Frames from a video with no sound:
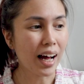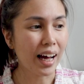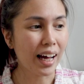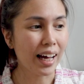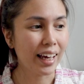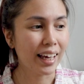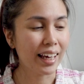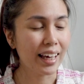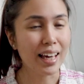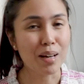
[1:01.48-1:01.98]

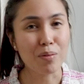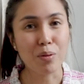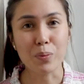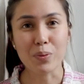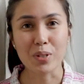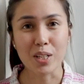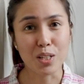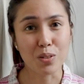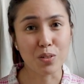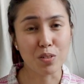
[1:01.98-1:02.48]
I am
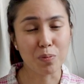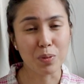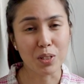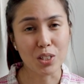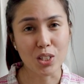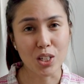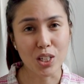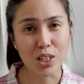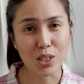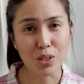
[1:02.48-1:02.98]
obsessed with
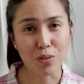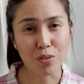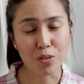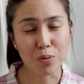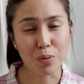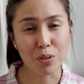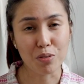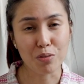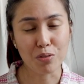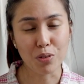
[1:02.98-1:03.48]
PJs. If
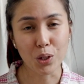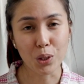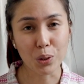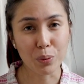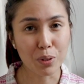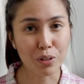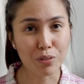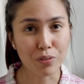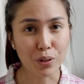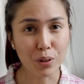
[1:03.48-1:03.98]
you've been
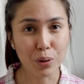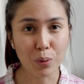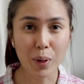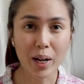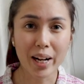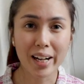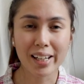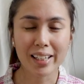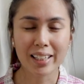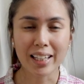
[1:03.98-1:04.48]
following me for a
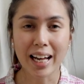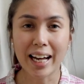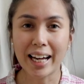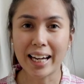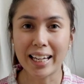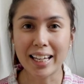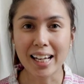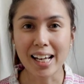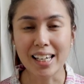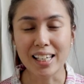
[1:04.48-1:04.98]
while,
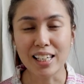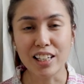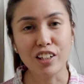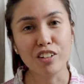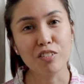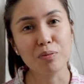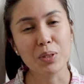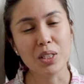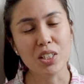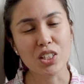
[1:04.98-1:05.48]
I
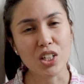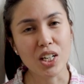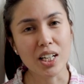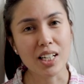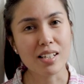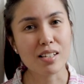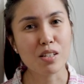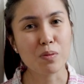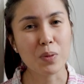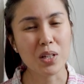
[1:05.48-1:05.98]
love
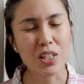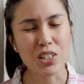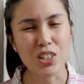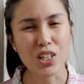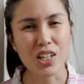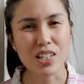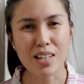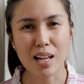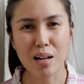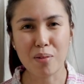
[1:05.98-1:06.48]
PJs.
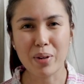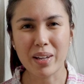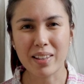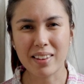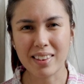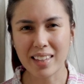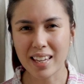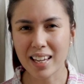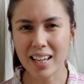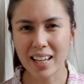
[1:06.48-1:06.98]
PJs are my
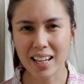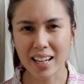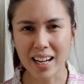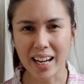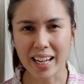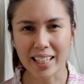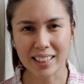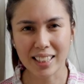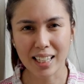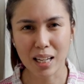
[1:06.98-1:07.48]
thing.
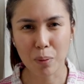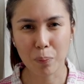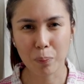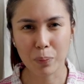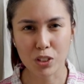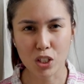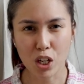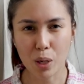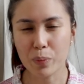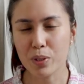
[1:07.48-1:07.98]
I take
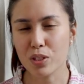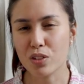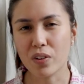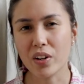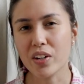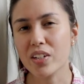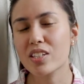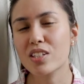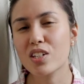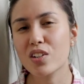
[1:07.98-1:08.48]
pajamas
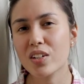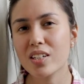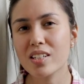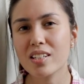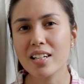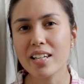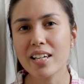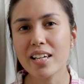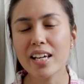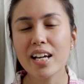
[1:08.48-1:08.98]
very
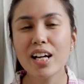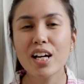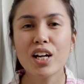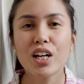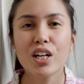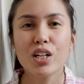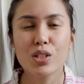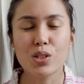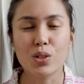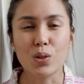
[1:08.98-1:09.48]
seriously.
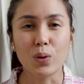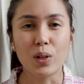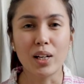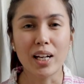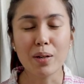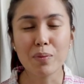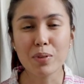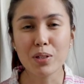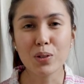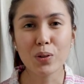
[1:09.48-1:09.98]
So
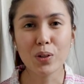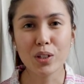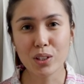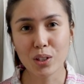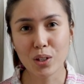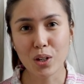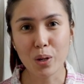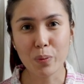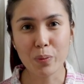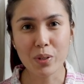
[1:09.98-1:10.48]
let me know in
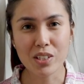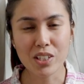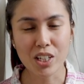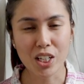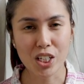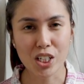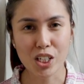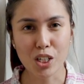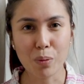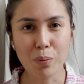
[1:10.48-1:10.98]
the comment
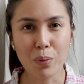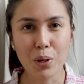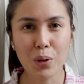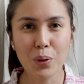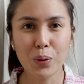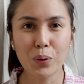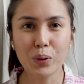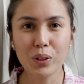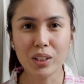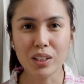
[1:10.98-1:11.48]
section down
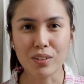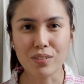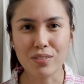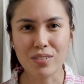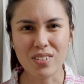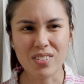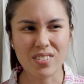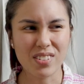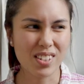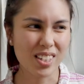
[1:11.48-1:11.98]
below if
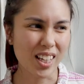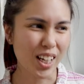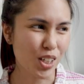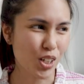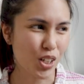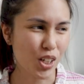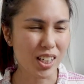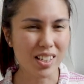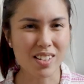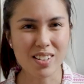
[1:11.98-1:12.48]

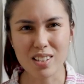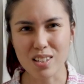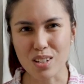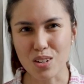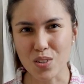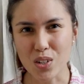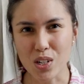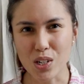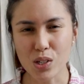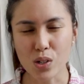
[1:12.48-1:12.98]
such a
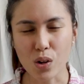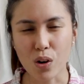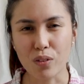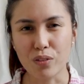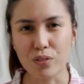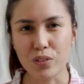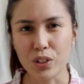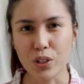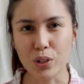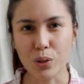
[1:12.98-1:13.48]
series
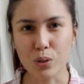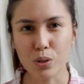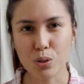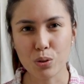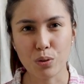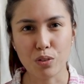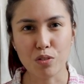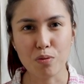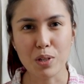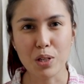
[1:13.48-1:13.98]
of
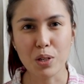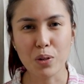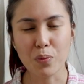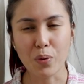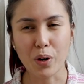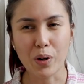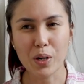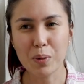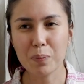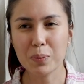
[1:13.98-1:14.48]
videos with me
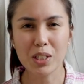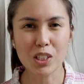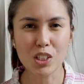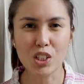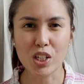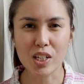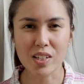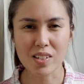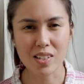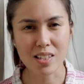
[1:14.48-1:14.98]
wearing
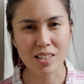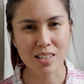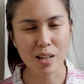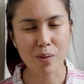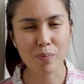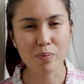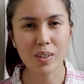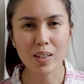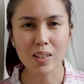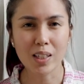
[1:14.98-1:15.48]
PJs is
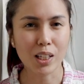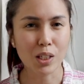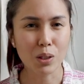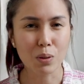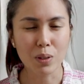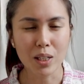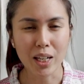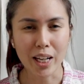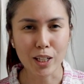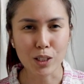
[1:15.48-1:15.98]
something that
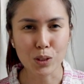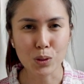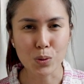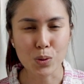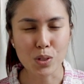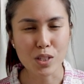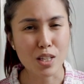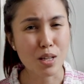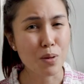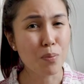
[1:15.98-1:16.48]
you would like
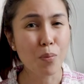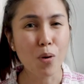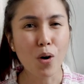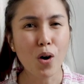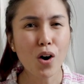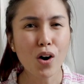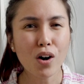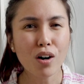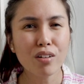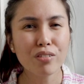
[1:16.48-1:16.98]
to see
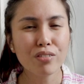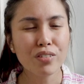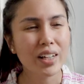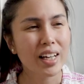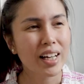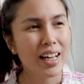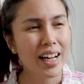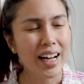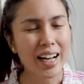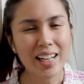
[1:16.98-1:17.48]
more of.
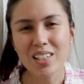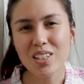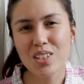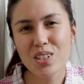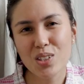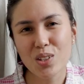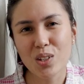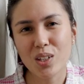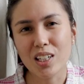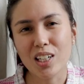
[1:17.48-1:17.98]
I
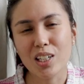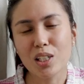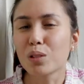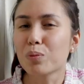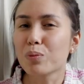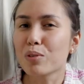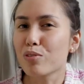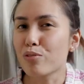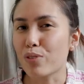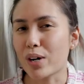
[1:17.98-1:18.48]
just thought that it
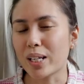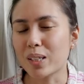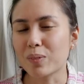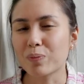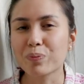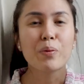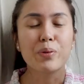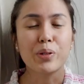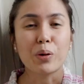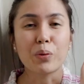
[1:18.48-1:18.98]
would be fun.
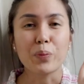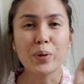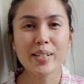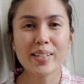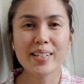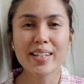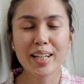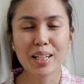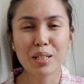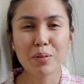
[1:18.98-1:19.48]
Without
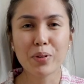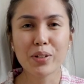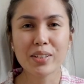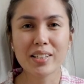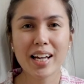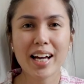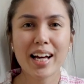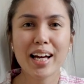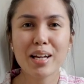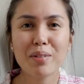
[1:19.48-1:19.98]
wasting any more
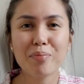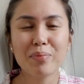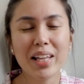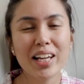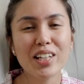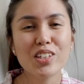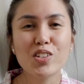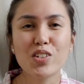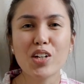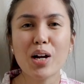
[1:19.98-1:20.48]
time,
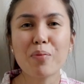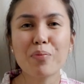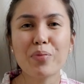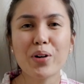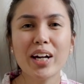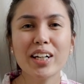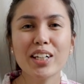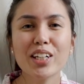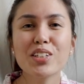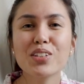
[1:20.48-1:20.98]
let's jump
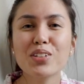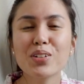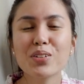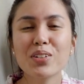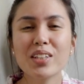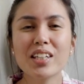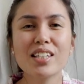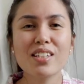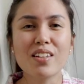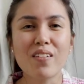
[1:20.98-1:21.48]
right into
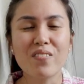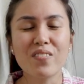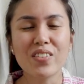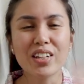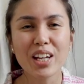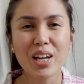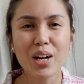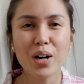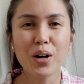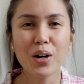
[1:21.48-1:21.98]
this
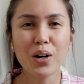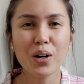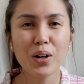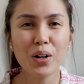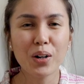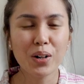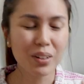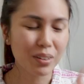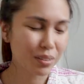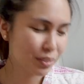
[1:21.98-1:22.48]

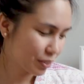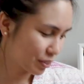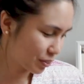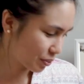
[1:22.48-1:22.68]
video. The